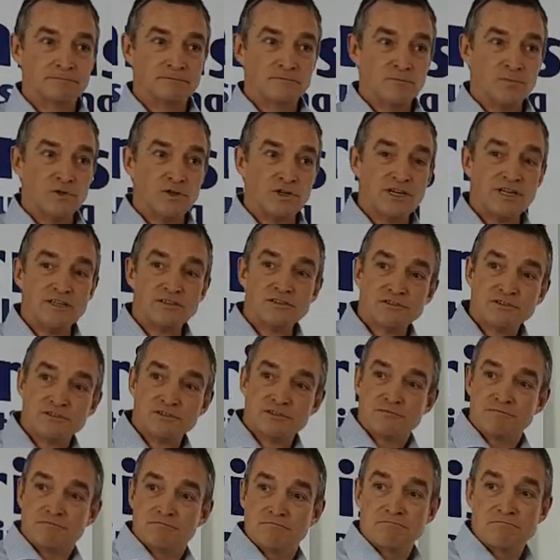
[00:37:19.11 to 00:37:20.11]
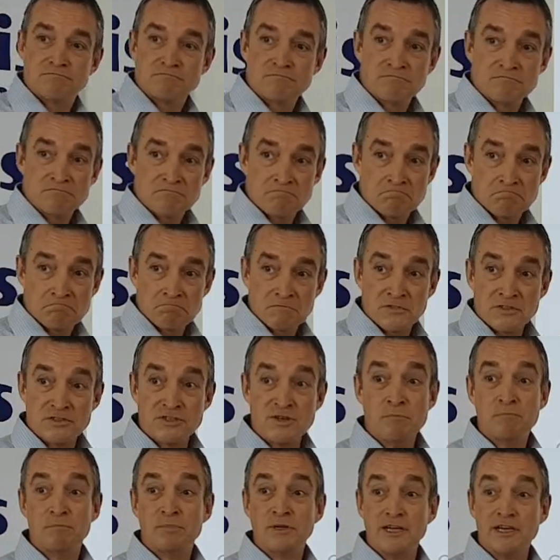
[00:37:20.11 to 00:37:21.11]
But it's
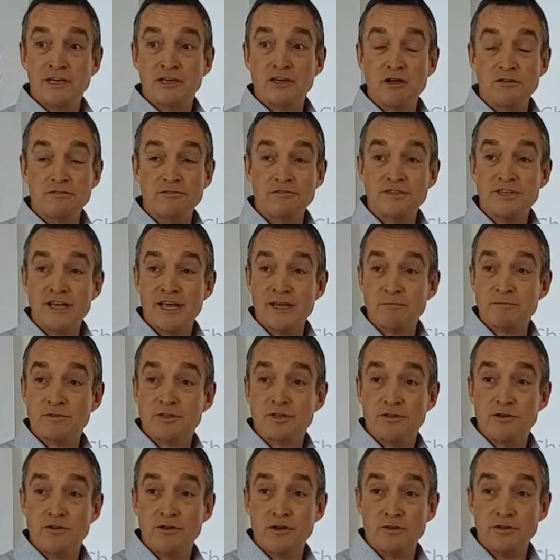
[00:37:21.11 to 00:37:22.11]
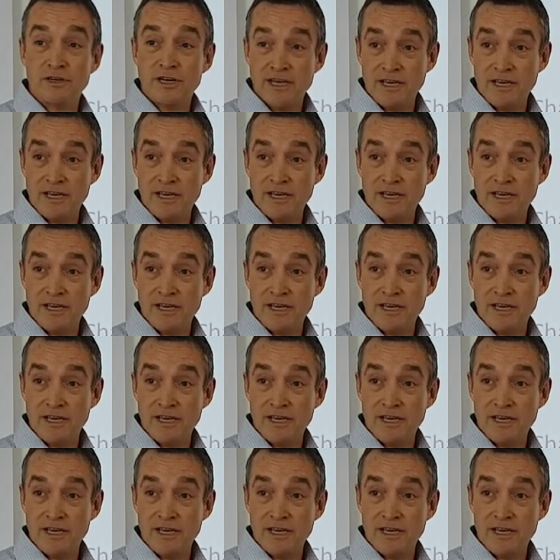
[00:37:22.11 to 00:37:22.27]
simple in concept, not